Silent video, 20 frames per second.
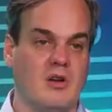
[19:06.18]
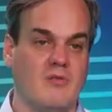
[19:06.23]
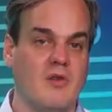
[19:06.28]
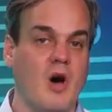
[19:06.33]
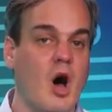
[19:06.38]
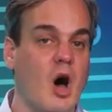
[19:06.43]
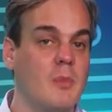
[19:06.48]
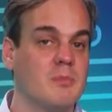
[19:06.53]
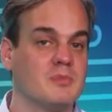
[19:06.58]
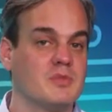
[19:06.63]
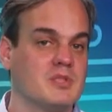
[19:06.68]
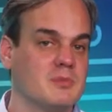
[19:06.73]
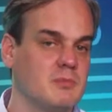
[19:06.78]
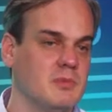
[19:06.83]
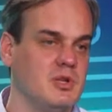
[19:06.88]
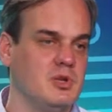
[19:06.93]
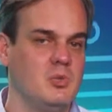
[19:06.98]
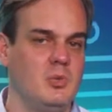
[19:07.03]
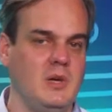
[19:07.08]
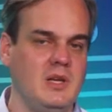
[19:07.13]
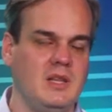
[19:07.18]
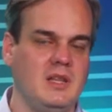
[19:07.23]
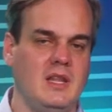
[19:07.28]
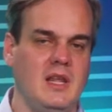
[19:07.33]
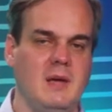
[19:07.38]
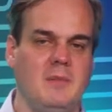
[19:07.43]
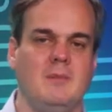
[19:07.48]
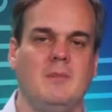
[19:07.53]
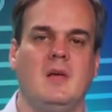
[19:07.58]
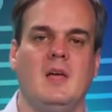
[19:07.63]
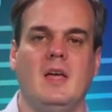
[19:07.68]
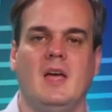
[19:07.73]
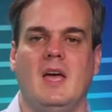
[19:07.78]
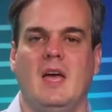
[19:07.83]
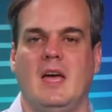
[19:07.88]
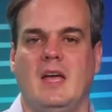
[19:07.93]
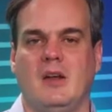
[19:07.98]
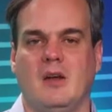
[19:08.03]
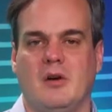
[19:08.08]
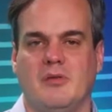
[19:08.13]
of hops between them
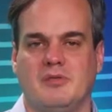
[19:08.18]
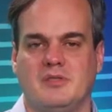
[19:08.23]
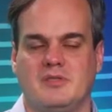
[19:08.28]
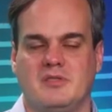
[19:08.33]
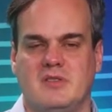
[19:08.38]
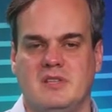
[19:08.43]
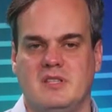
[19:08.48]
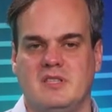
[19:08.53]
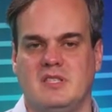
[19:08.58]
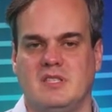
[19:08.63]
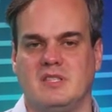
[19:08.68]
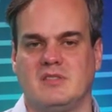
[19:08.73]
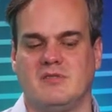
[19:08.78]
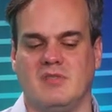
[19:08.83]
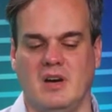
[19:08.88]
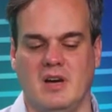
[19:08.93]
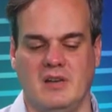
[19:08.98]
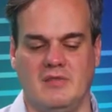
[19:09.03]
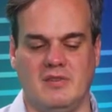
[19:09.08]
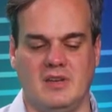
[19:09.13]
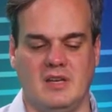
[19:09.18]
and Office 365.